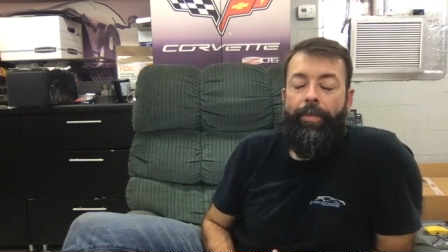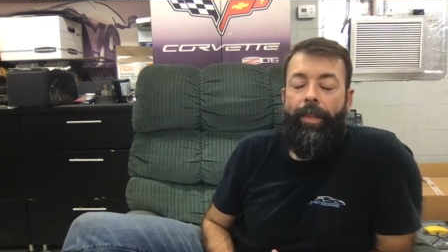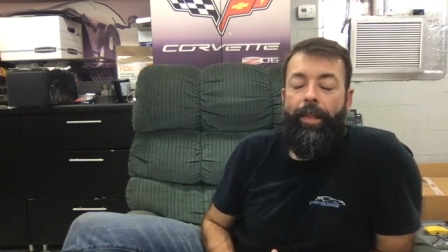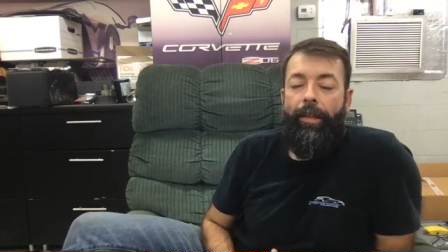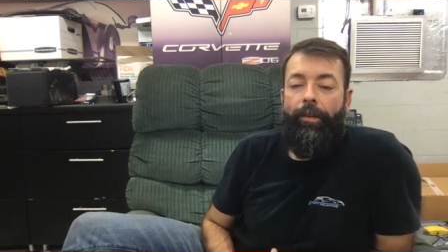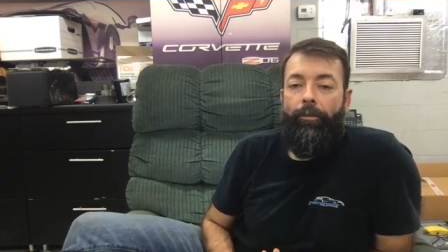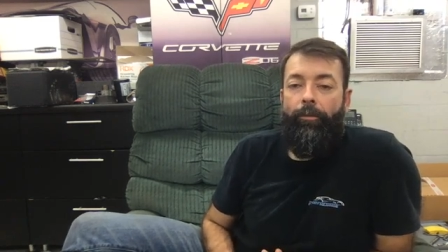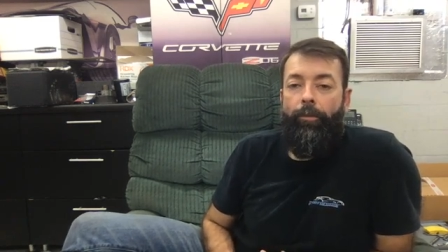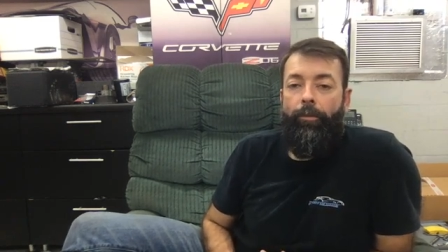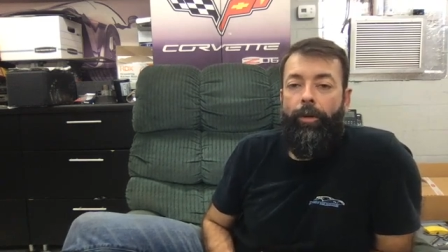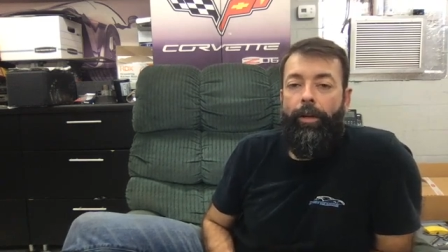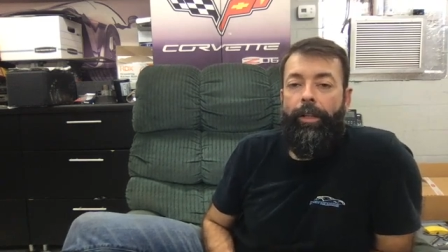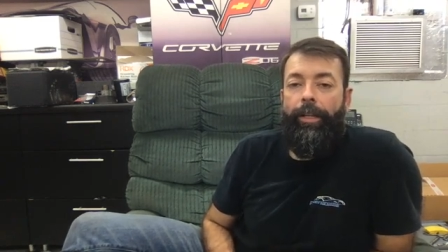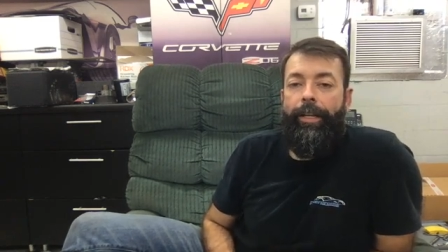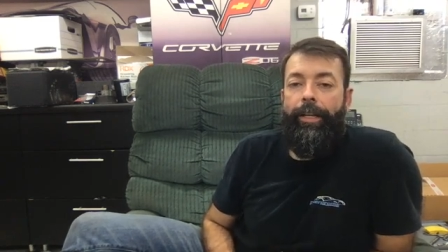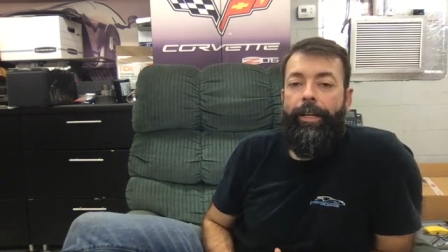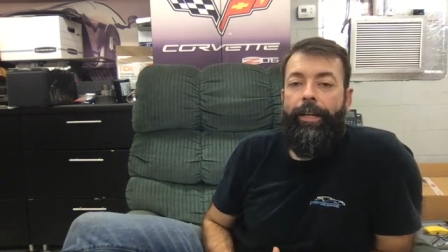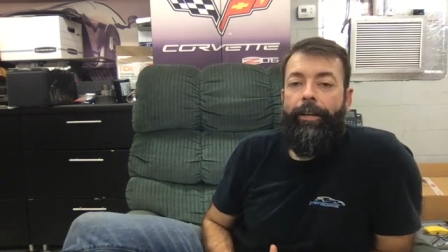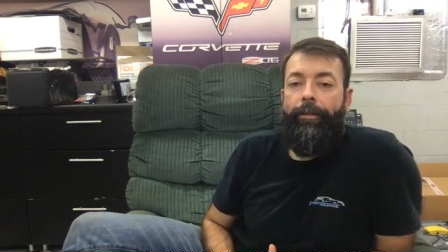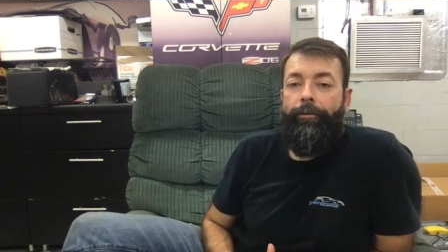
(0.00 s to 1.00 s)

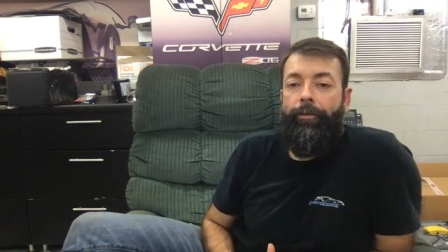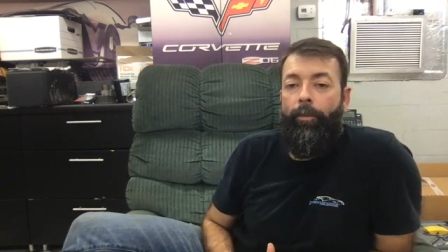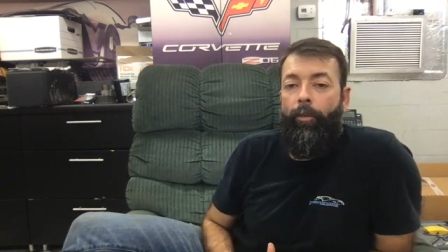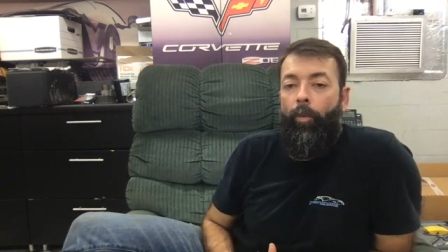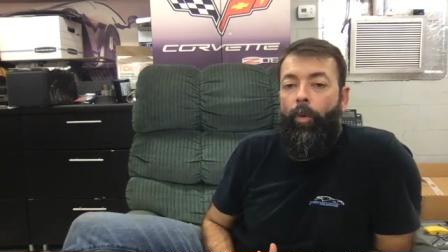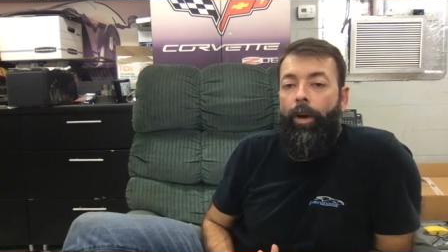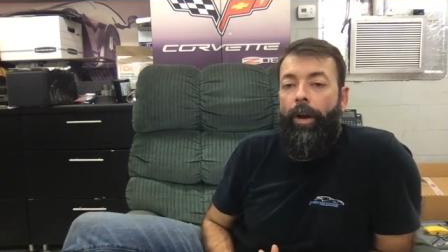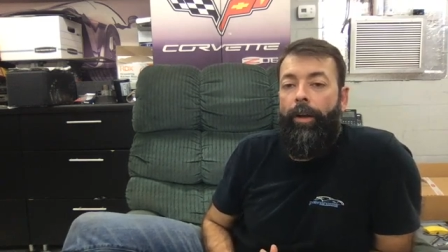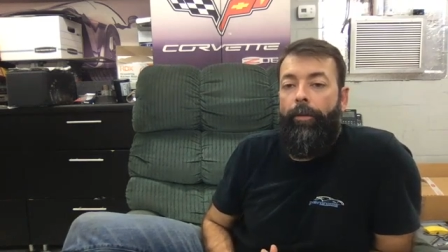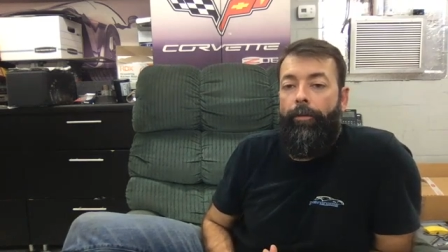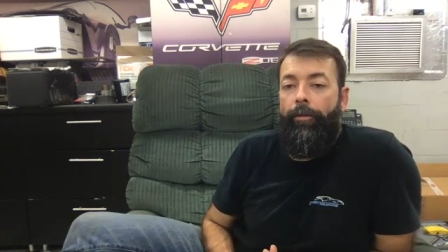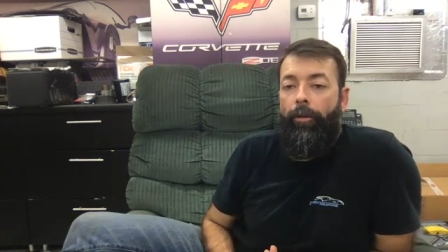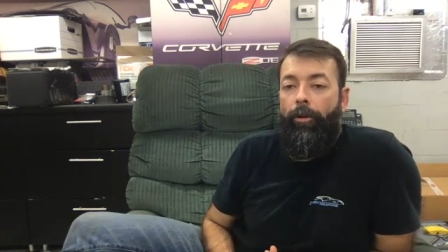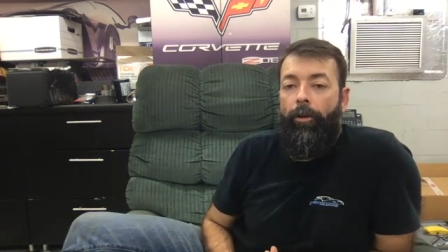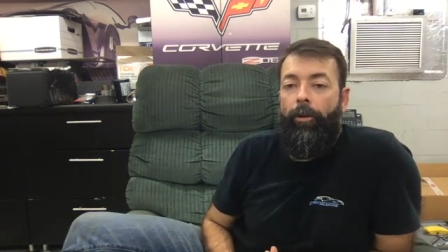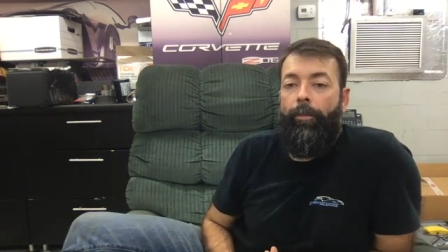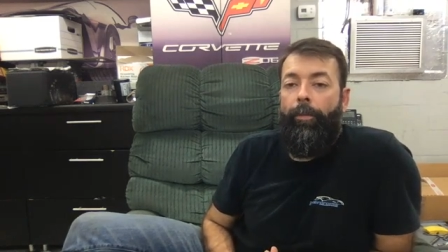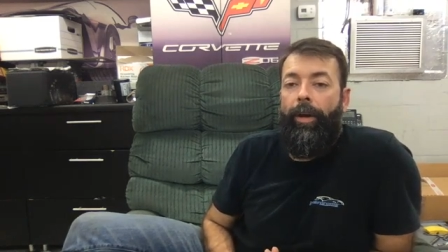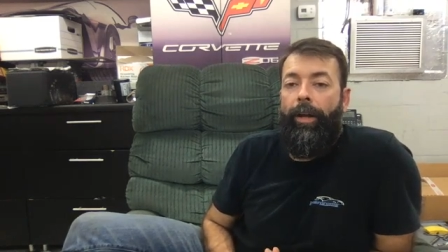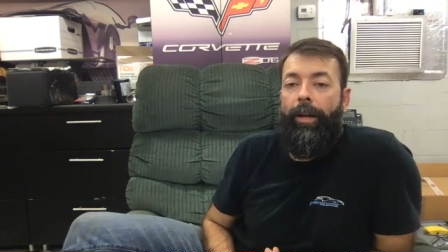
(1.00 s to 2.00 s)
Really, from what I've
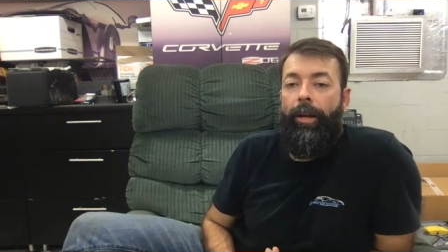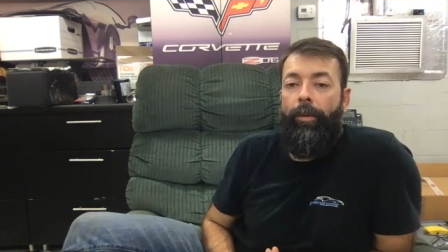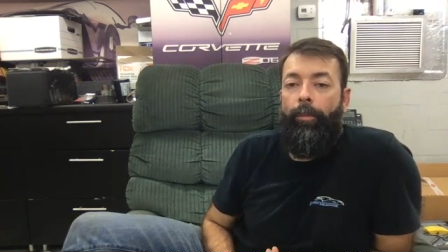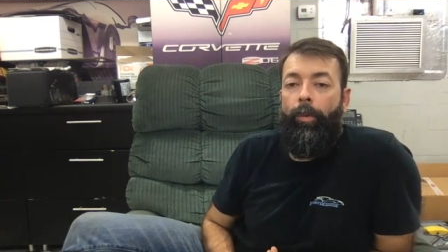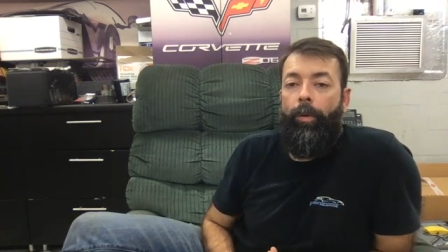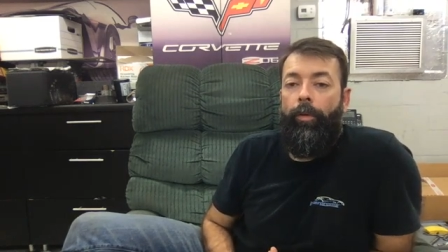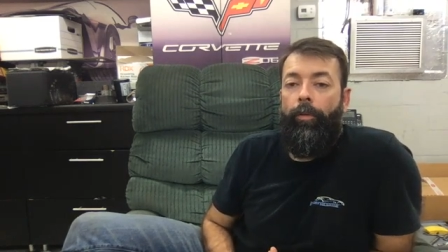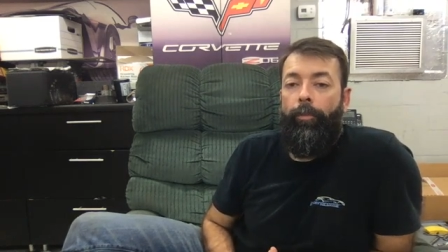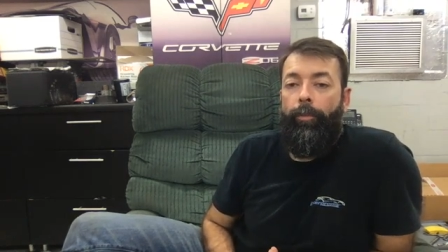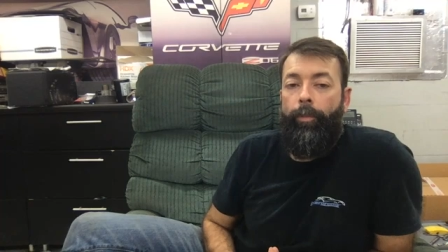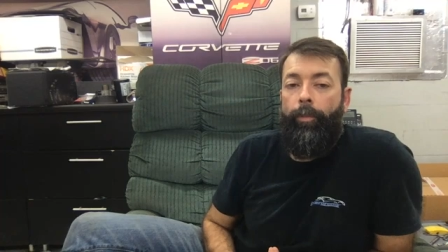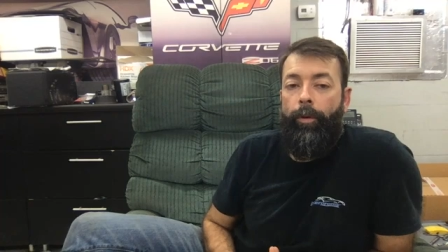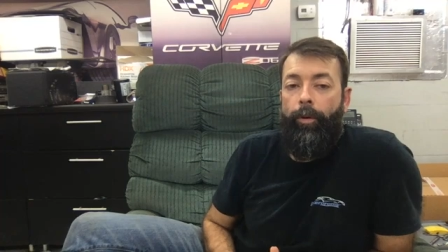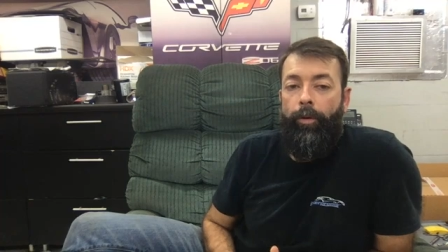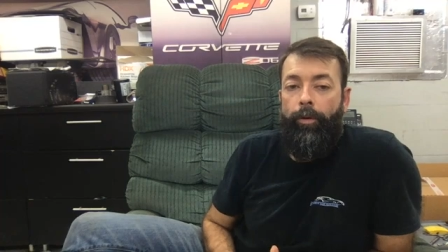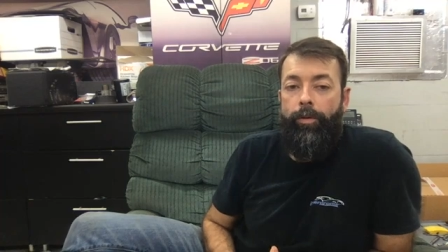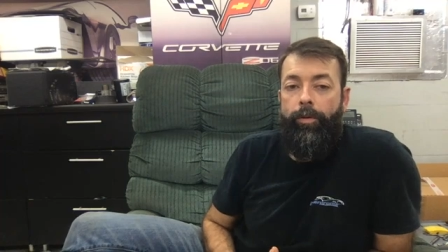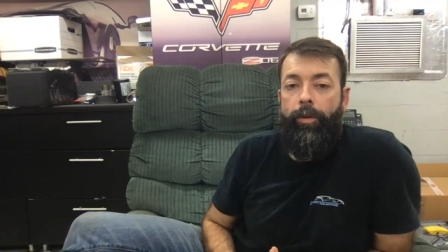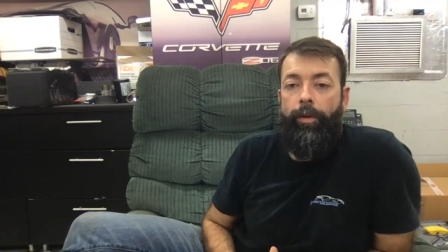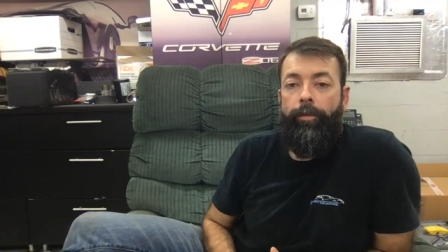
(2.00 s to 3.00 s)
heard by a number of
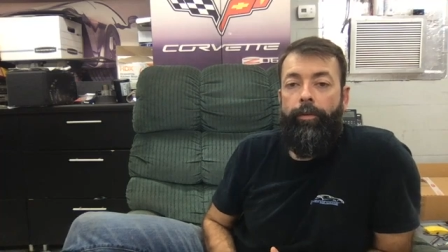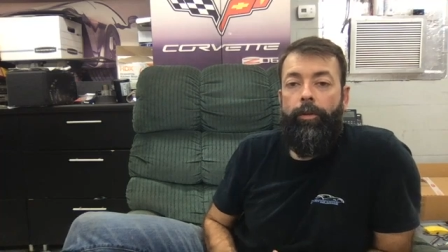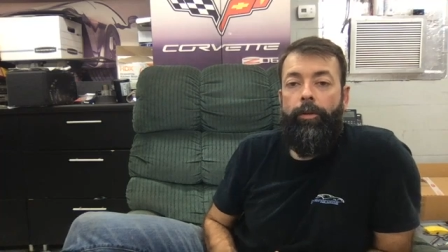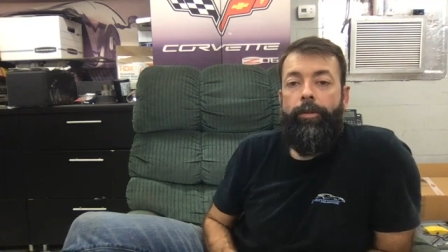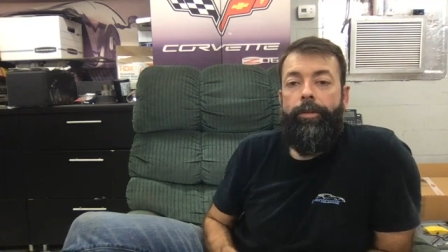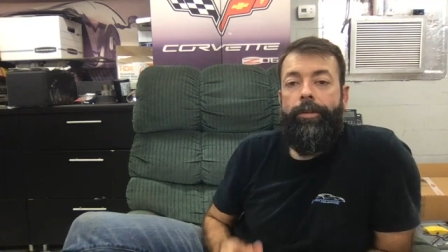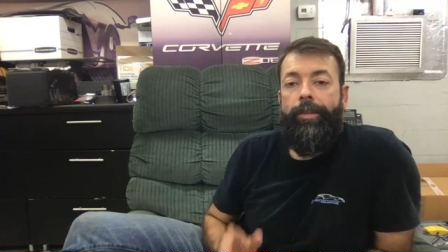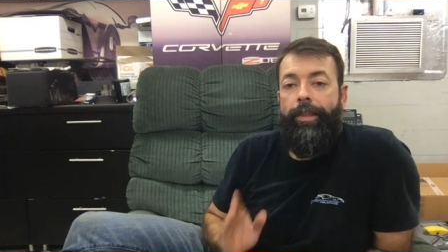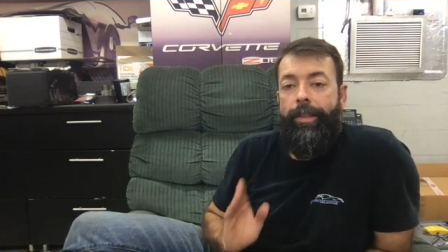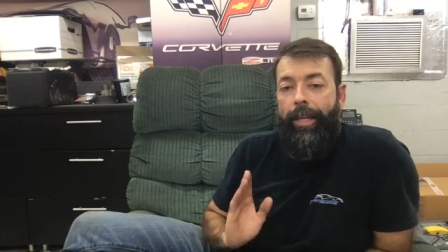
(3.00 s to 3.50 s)
pro drifters,